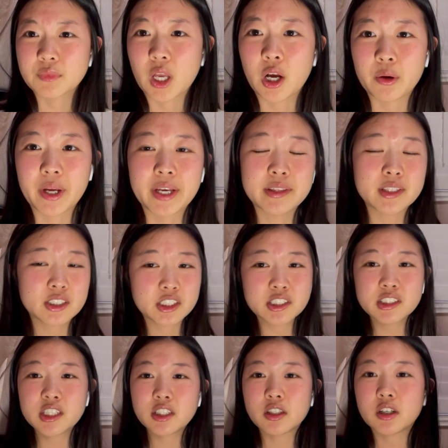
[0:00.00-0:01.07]
Okay, this is
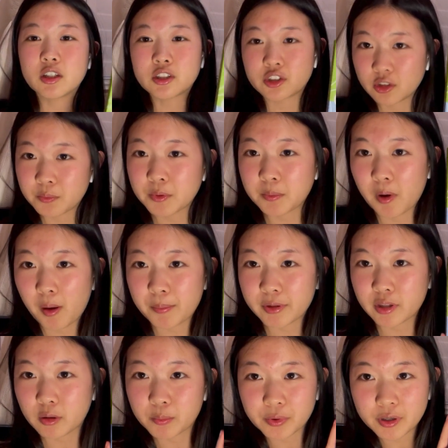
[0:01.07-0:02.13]
like a super
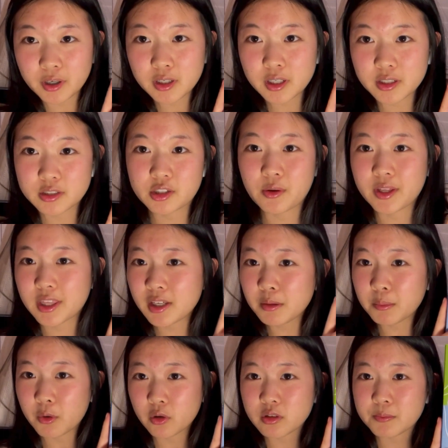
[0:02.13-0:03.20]
popular book, so I think
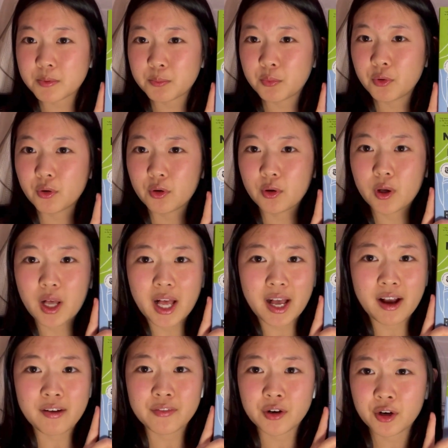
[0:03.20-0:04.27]
most people
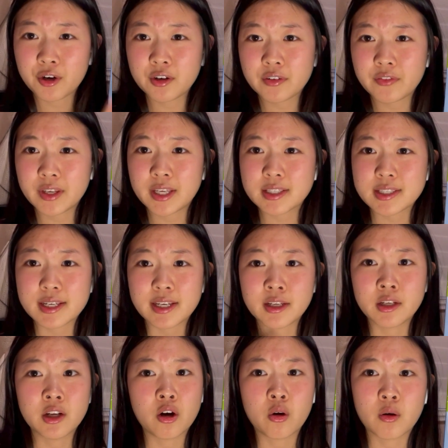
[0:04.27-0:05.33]
have heard of it
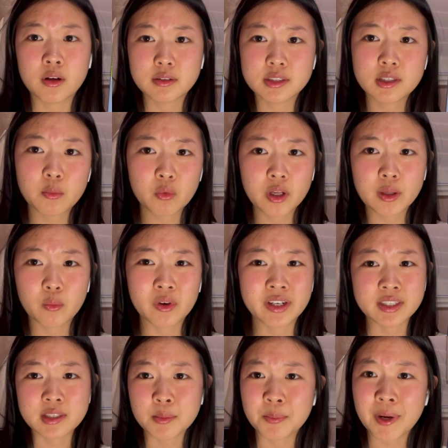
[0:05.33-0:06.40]
and know somewhat what
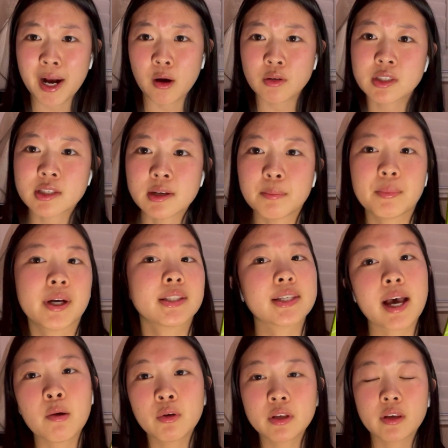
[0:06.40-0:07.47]
it's about, but
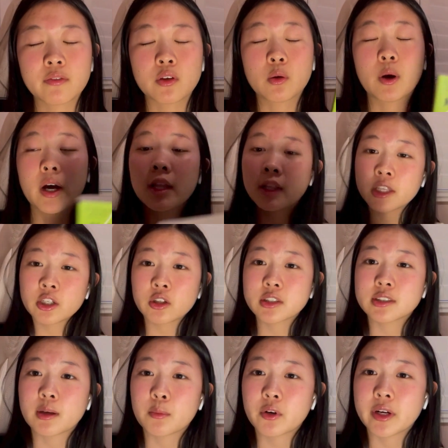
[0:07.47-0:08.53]
I will give you a little
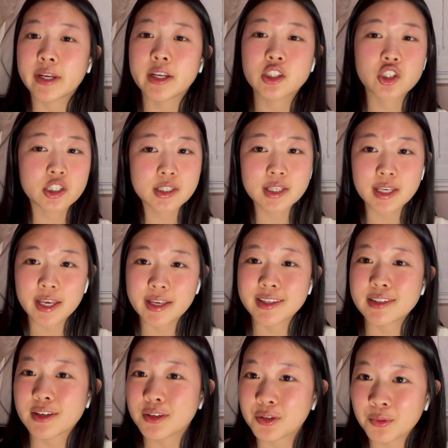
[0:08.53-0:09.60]
summary just in
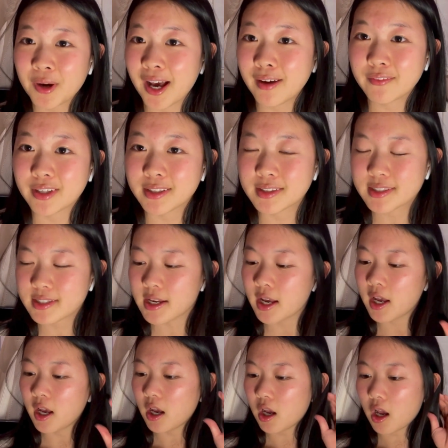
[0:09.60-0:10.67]
case you haven't.
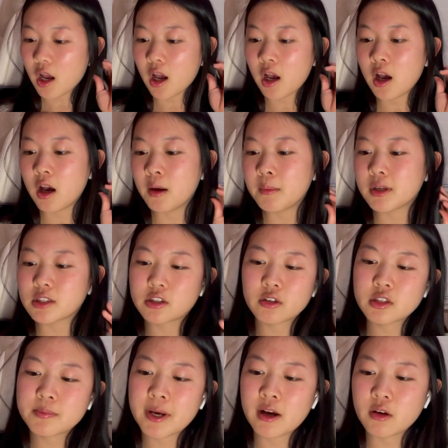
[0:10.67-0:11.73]
Um, so
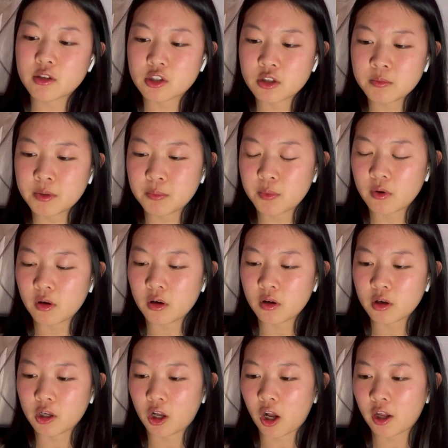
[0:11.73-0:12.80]
it's about two
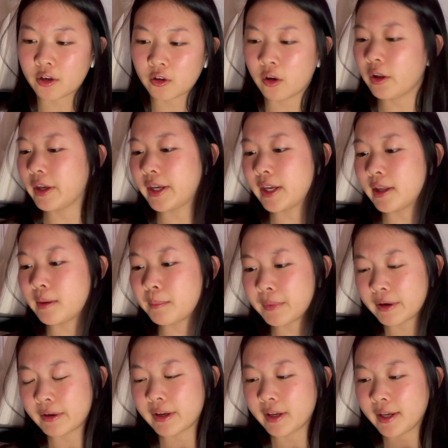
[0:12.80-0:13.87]
people, Connell and
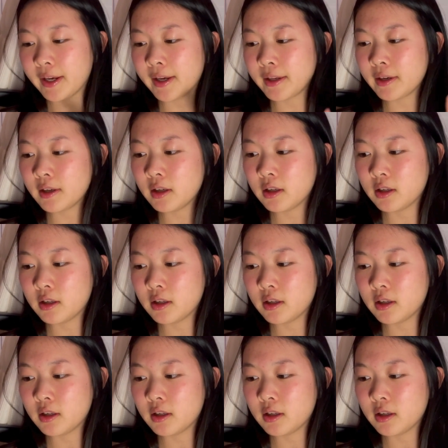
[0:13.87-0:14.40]
Marianne,